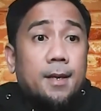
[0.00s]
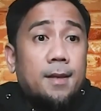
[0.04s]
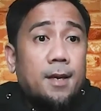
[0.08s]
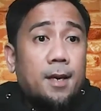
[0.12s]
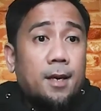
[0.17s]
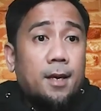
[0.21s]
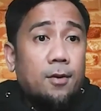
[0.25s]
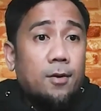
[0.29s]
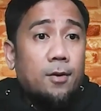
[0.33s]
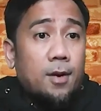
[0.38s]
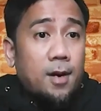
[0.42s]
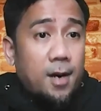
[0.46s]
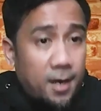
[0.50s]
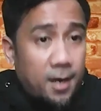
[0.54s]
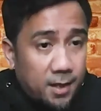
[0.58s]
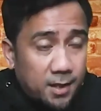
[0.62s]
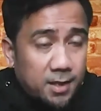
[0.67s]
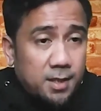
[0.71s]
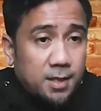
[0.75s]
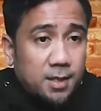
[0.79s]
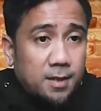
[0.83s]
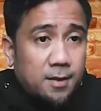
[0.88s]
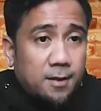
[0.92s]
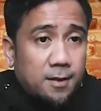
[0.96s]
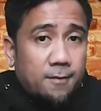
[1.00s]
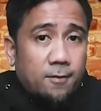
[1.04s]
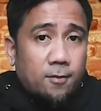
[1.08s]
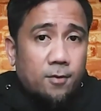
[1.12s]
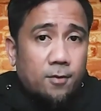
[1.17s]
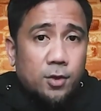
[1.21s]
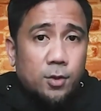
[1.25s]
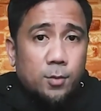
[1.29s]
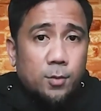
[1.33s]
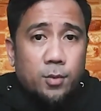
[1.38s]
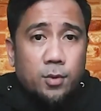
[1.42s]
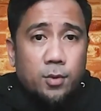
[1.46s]
Thank you guys
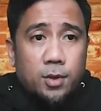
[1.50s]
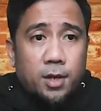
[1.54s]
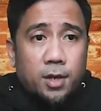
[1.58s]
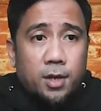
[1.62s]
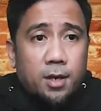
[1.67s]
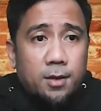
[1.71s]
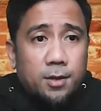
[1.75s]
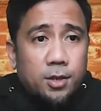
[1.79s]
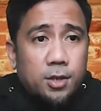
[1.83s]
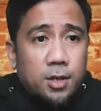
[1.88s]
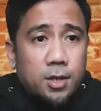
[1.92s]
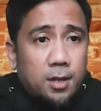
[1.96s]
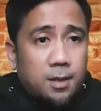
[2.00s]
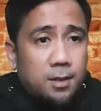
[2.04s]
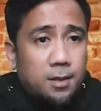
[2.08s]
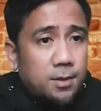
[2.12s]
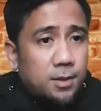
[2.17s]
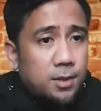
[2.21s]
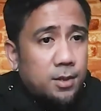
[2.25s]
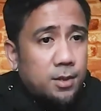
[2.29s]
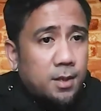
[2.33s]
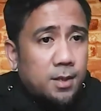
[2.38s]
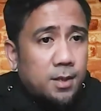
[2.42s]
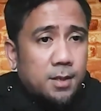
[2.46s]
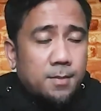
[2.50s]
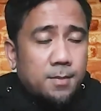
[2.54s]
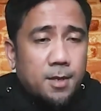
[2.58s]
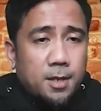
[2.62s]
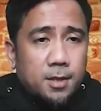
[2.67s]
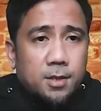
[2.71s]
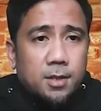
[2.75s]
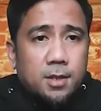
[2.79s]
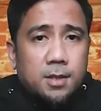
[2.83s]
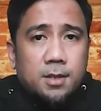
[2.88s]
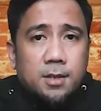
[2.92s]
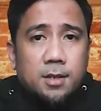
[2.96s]
for supporting our channel, Charles
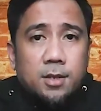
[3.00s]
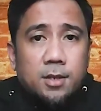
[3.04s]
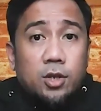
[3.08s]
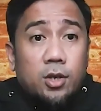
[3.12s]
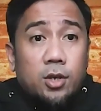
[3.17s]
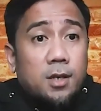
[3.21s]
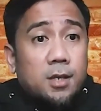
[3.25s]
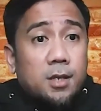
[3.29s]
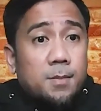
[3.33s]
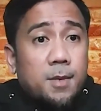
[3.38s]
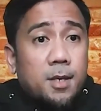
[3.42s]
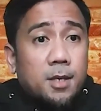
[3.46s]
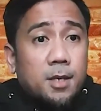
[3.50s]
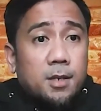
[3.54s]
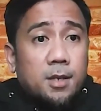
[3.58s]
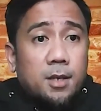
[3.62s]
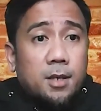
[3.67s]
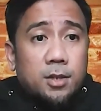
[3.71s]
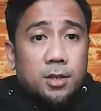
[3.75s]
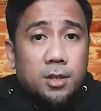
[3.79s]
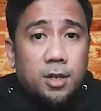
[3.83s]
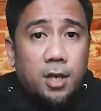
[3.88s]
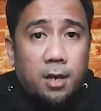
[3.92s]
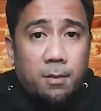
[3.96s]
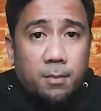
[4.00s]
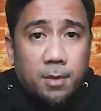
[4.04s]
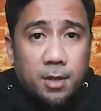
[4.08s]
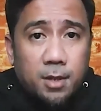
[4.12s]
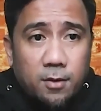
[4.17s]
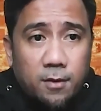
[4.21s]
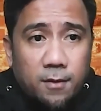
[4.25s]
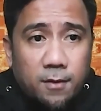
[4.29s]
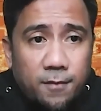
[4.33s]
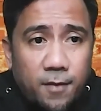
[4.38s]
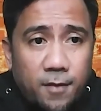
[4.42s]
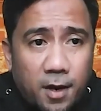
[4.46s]
Max Chess and Charles Max
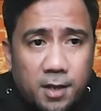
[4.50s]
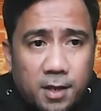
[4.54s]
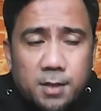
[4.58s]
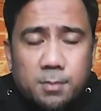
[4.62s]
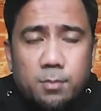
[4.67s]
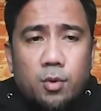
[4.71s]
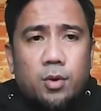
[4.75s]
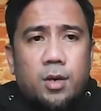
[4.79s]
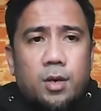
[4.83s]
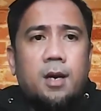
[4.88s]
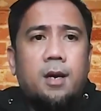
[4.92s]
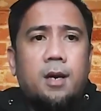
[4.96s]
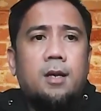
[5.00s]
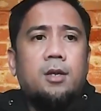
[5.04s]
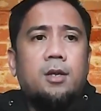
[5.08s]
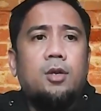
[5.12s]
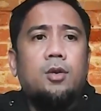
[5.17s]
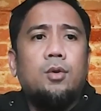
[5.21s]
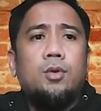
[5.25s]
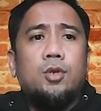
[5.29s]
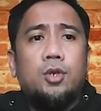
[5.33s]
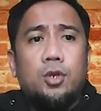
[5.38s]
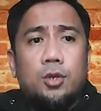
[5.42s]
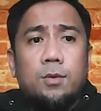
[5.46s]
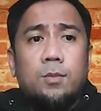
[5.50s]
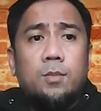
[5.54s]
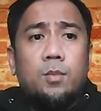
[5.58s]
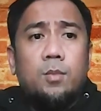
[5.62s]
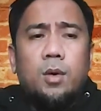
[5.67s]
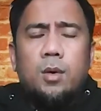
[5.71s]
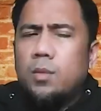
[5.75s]
Entertainment on Facebook and YouTube.